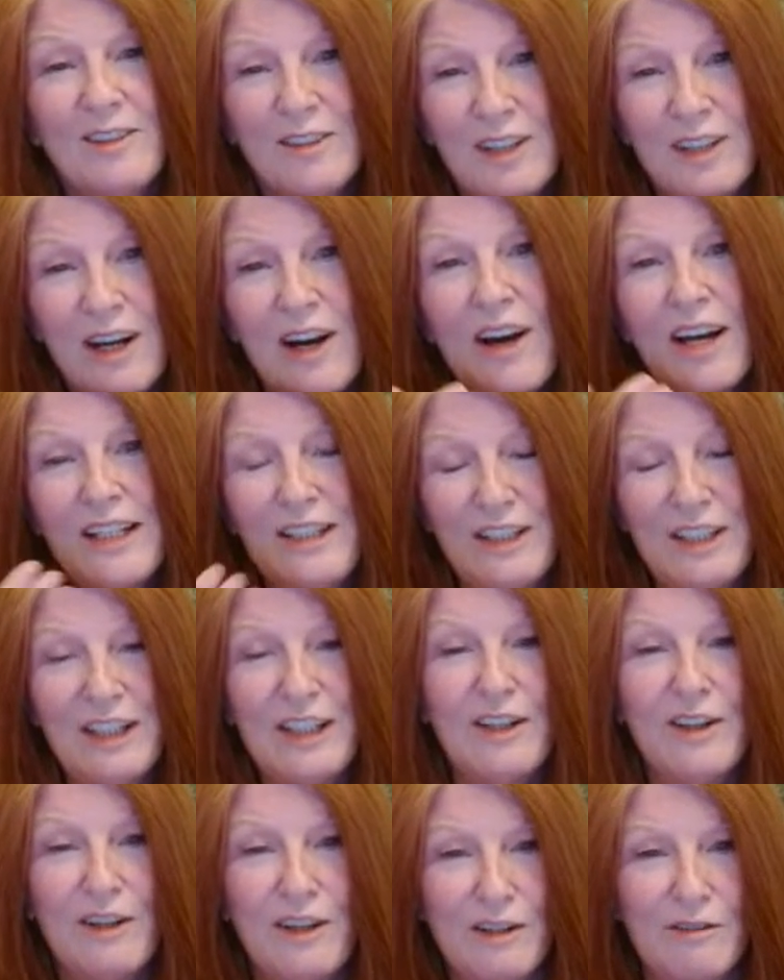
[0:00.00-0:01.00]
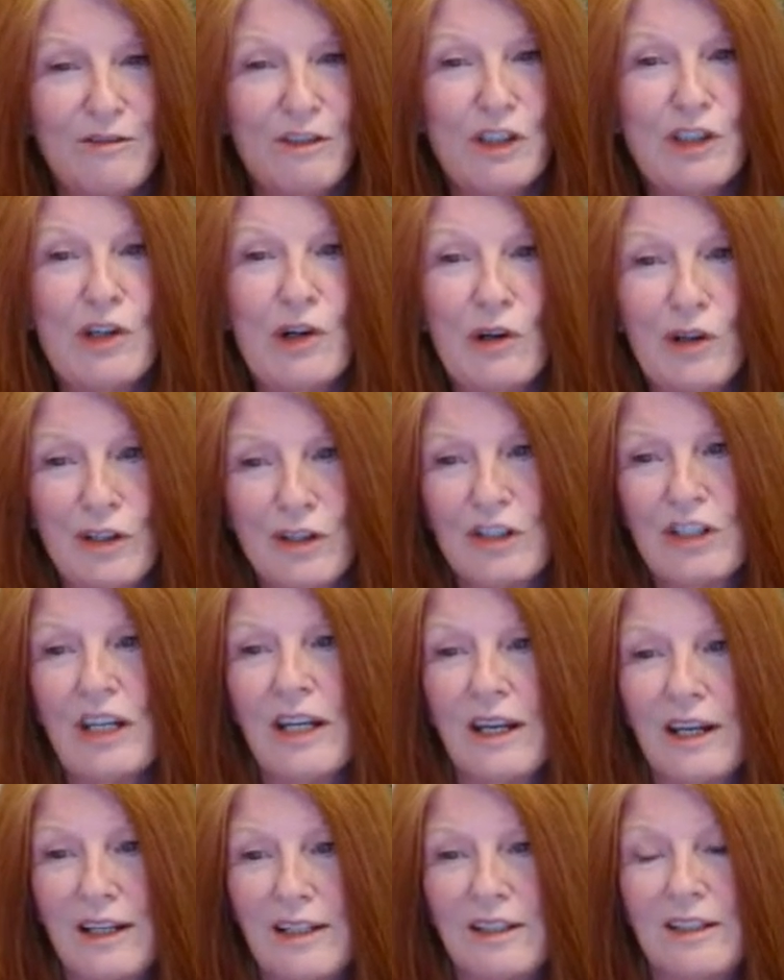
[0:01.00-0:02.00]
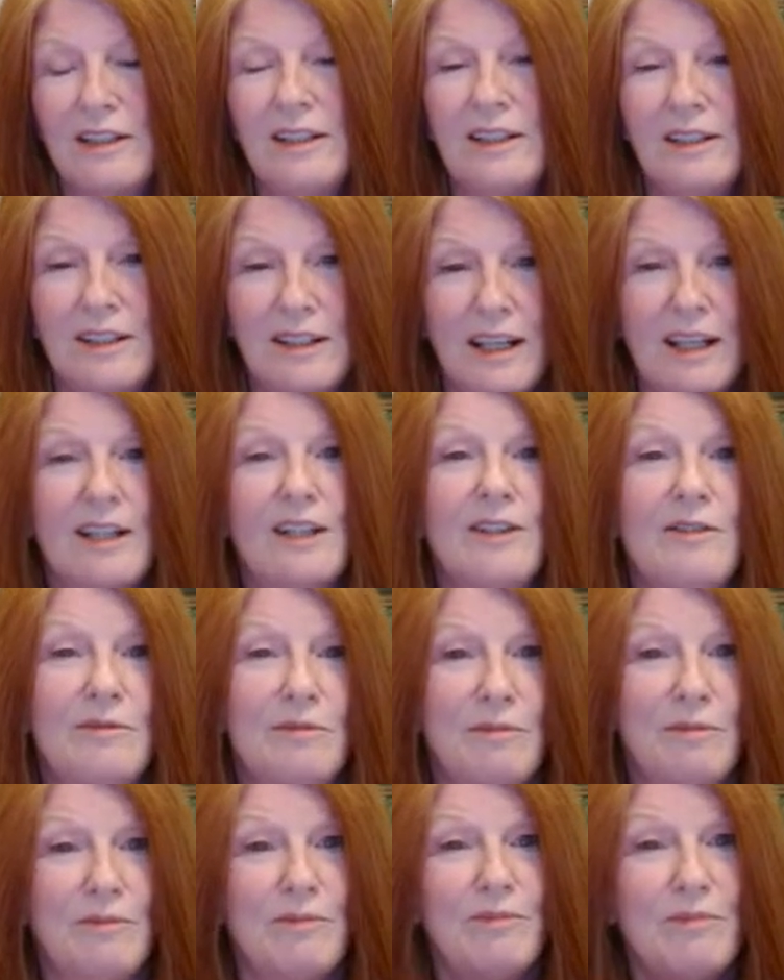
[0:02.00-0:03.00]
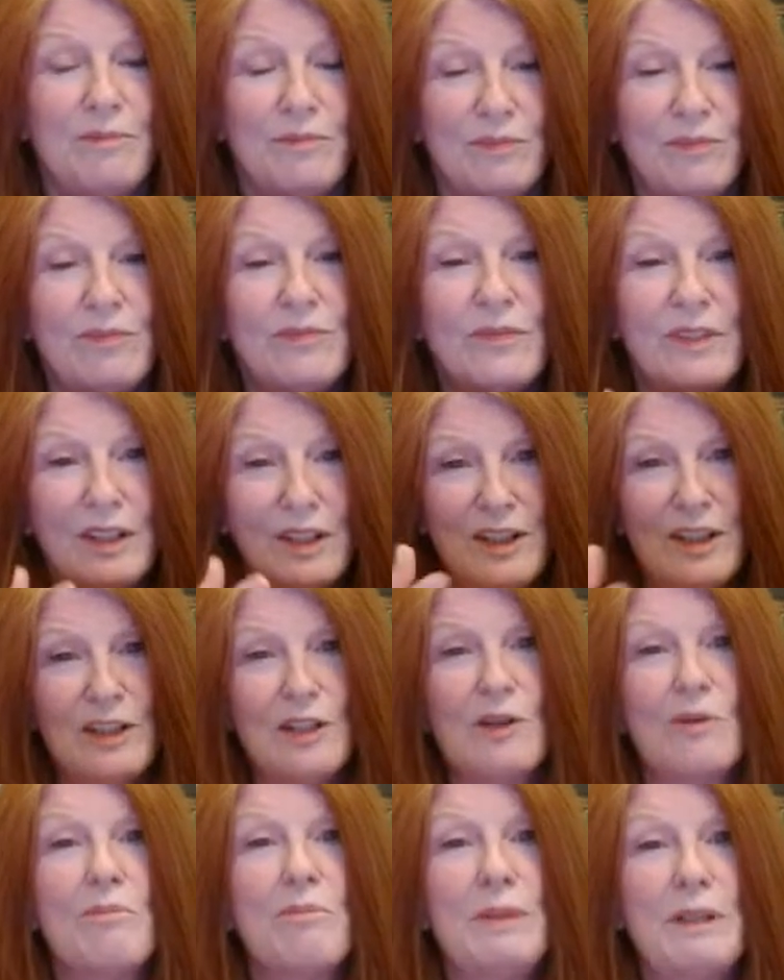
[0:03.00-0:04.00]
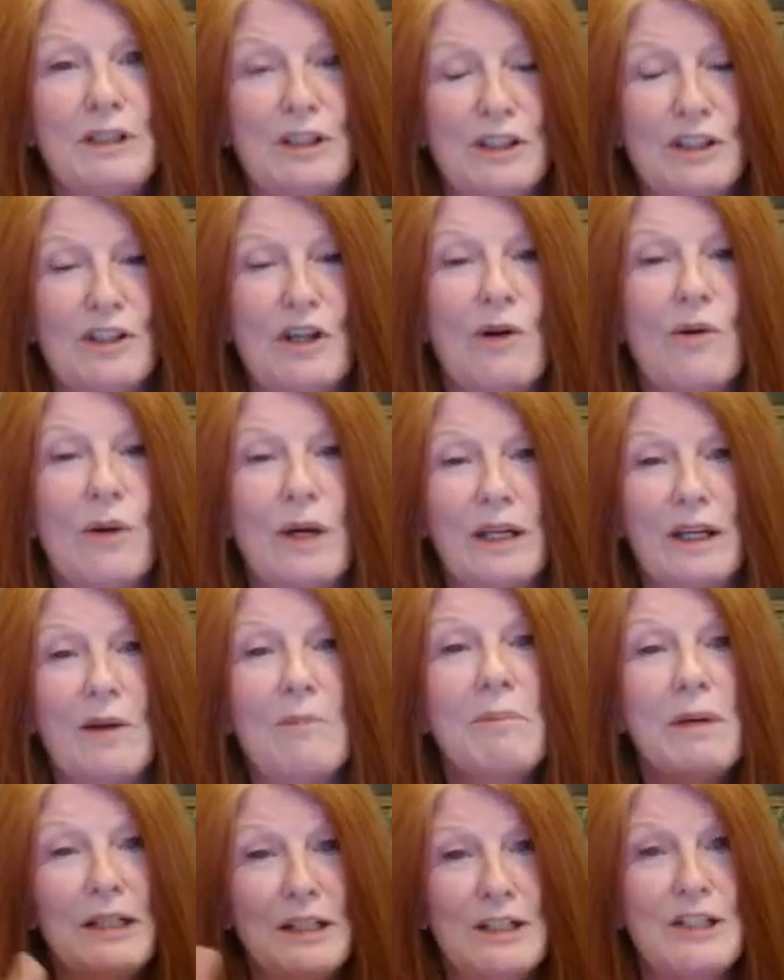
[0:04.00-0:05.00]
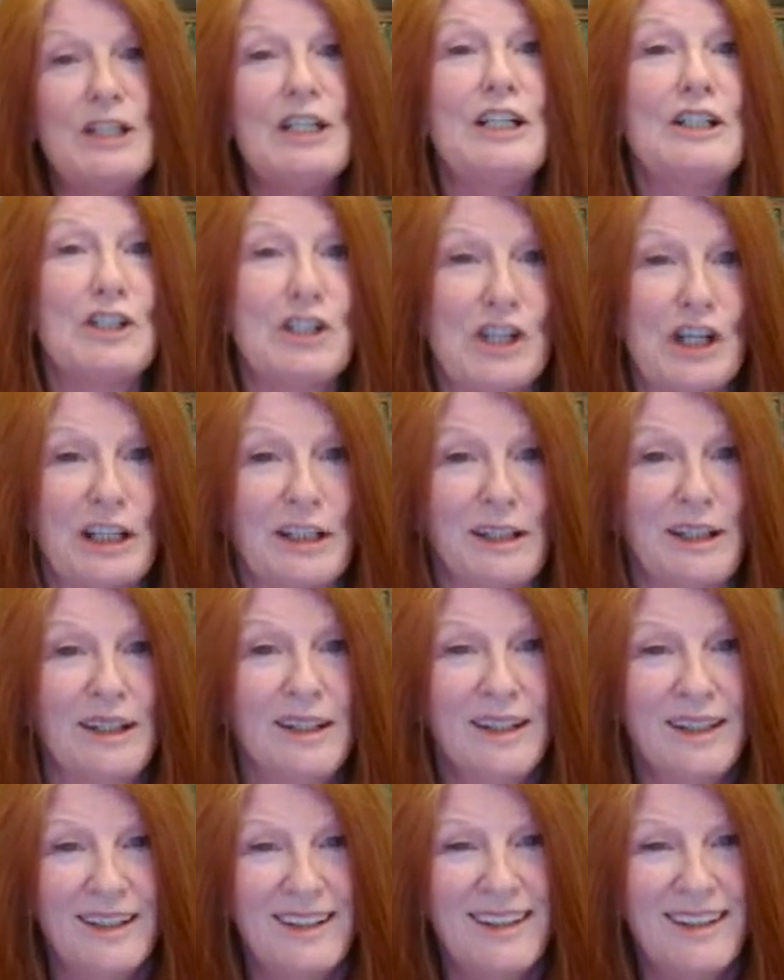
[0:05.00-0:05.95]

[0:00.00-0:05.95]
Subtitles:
the idea of church and you know, bestowing a benediction.